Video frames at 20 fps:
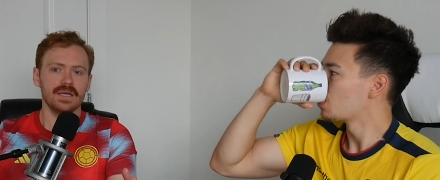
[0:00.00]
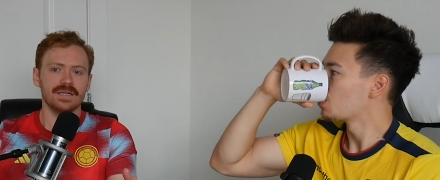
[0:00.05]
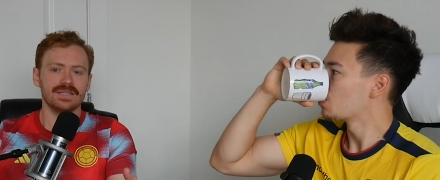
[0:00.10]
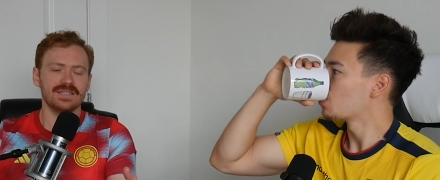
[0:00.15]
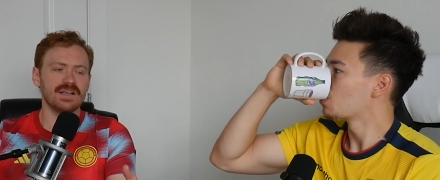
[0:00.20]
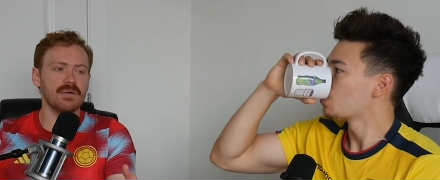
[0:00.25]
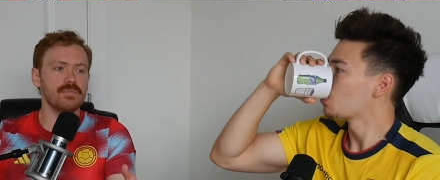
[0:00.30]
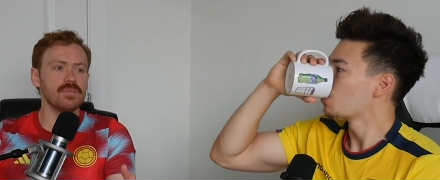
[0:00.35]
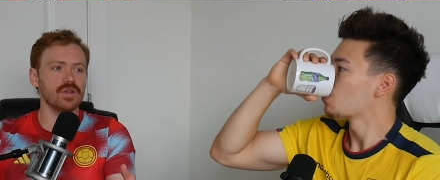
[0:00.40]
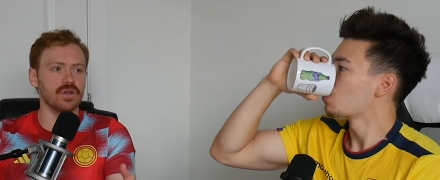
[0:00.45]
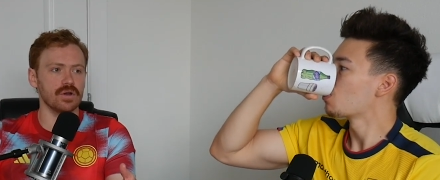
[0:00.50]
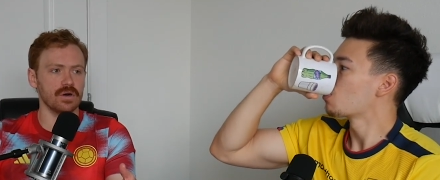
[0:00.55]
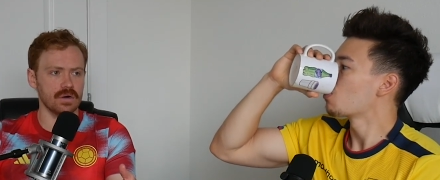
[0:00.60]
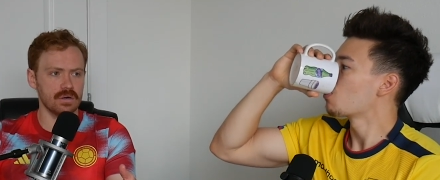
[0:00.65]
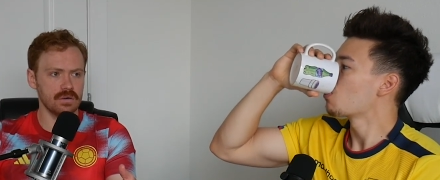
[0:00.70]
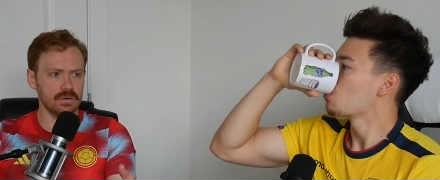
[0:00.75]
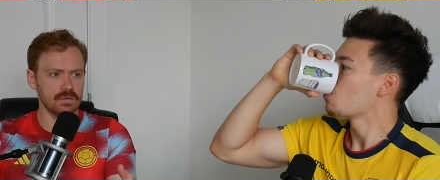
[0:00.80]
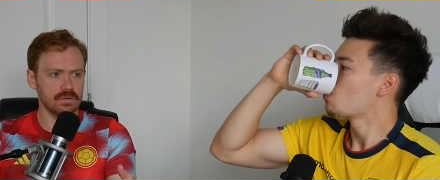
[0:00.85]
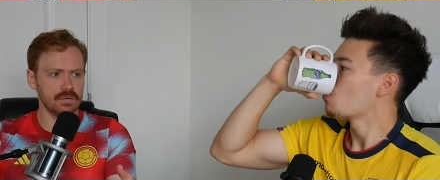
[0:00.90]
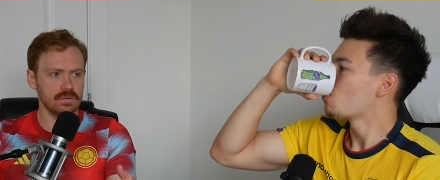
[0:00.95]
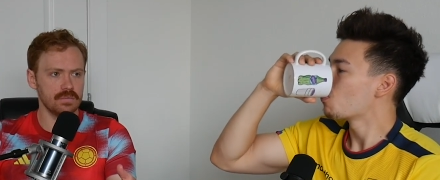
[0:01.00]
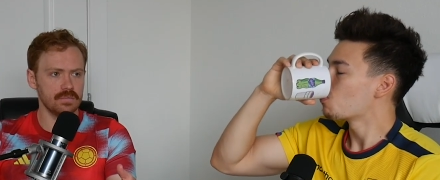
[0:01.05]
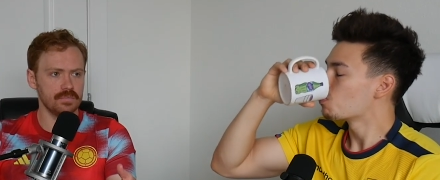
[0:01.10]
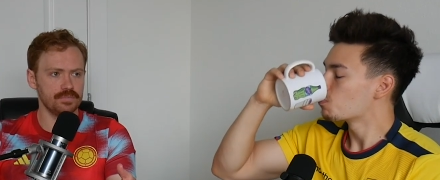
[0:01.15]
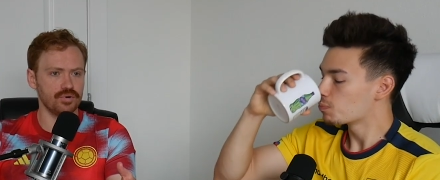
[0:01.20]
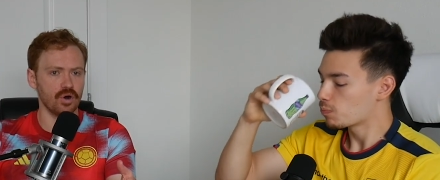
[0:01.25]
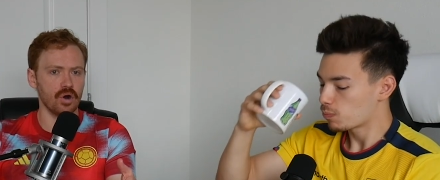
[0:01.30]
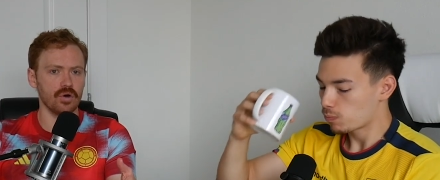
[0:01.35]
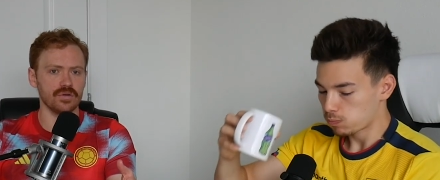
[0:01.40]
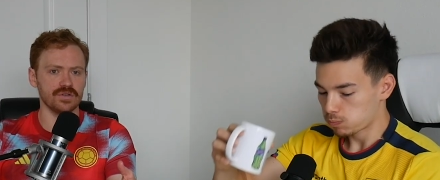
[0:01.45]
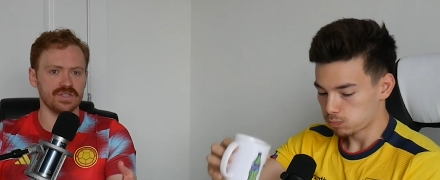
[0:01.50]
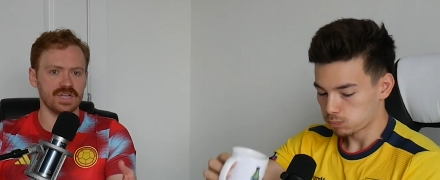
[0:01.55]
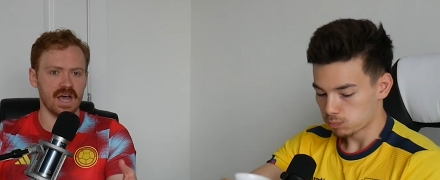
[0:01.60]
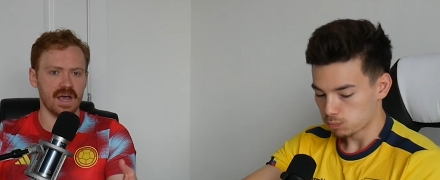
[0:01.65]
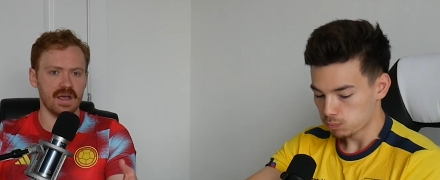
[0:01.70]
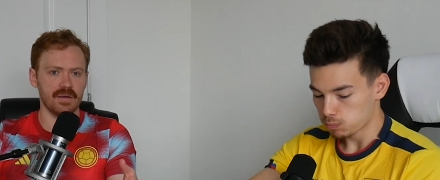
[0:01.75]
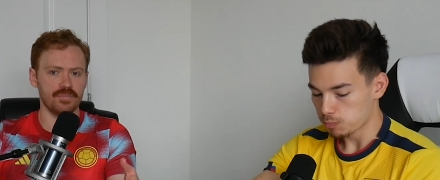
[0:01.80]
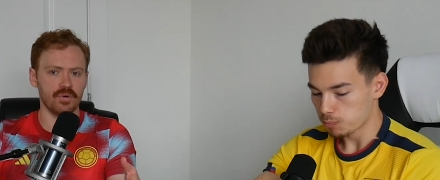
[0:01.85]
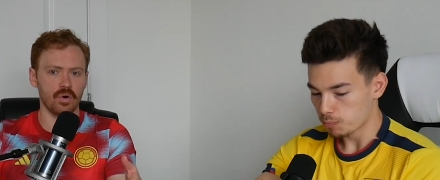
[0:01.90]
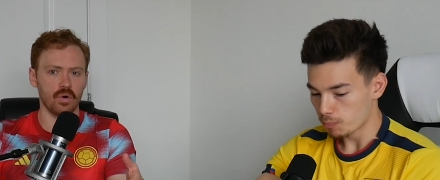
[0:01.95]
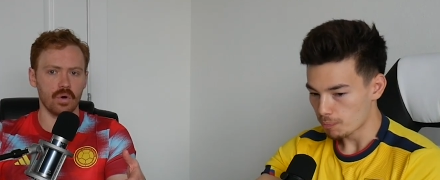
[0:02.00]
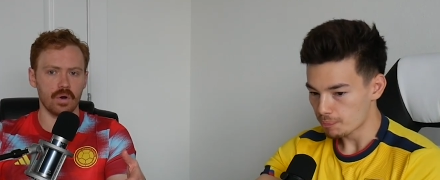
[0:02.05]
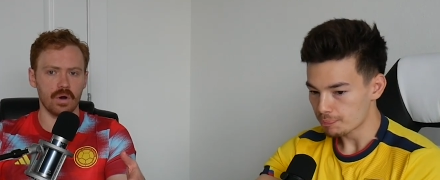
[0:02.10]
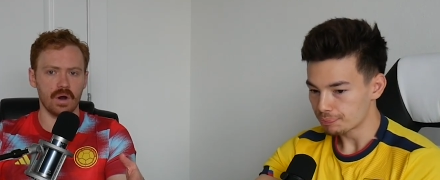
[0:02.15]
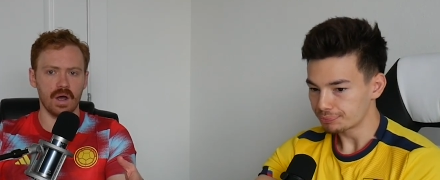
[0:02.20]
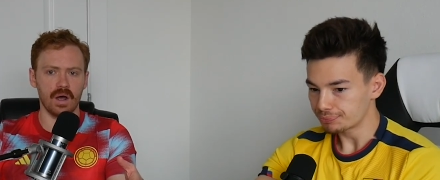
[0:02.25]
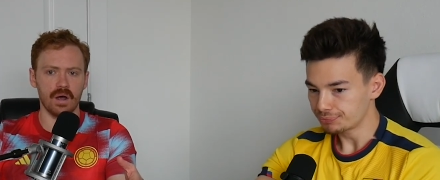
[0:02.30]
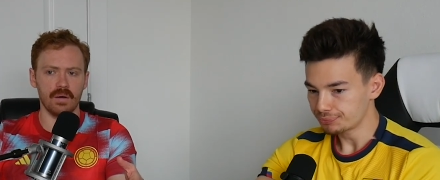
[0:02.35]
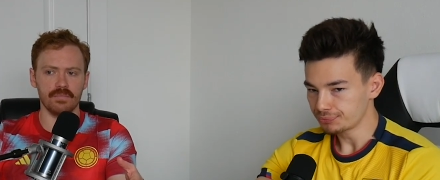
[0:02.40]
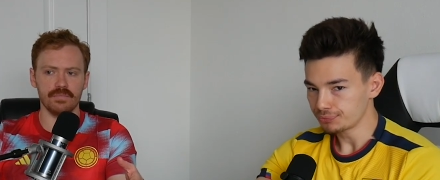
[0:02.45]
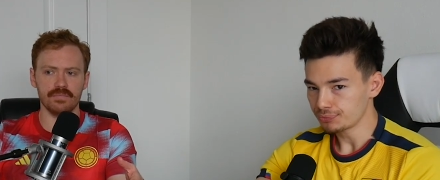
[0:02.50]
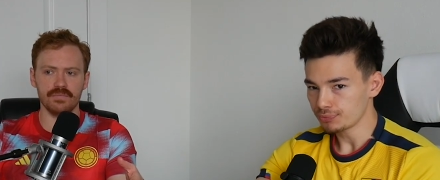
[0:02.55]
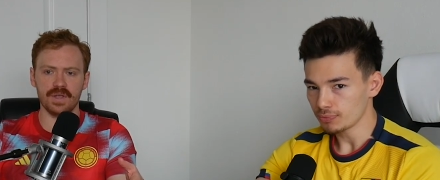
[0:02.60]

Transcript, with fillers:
Speaker 1: similar prototype or uh,